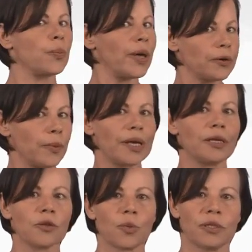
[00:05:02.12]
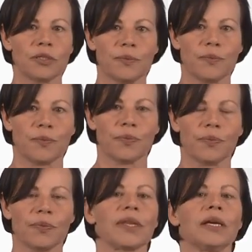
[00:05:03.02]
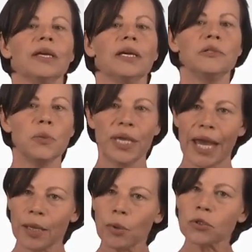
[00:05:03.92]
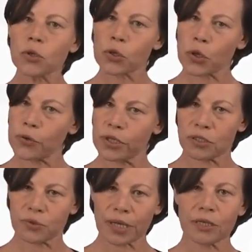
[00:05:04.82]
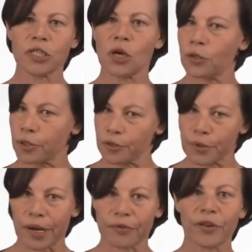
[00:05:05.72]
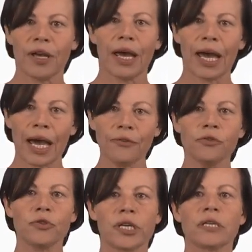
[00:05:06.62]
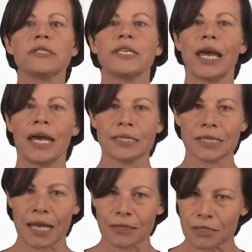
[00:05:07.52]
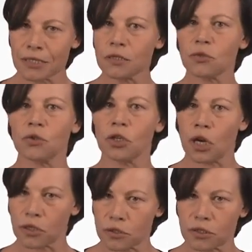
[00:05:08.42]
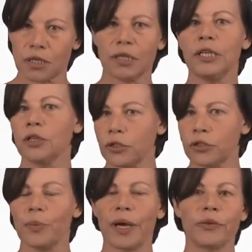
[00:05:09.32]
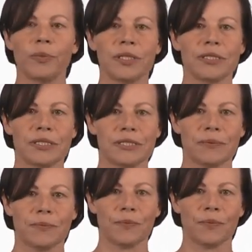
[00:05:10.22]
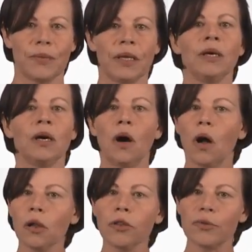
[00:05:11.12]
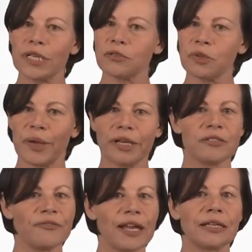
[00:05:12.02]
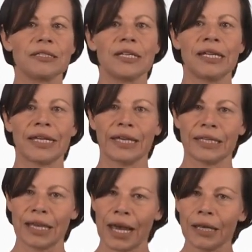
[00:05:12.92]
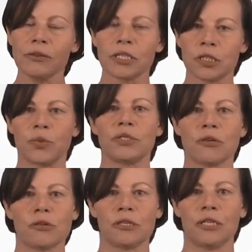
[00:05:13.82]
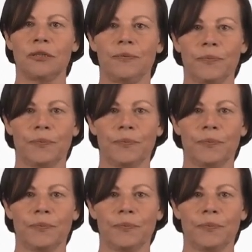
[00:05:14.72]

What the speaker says: a better management. To be able to show this strategy on our graph, I have to change the x-axis to cost incurred by the business. All the rest remains valid, and I can add this positioning.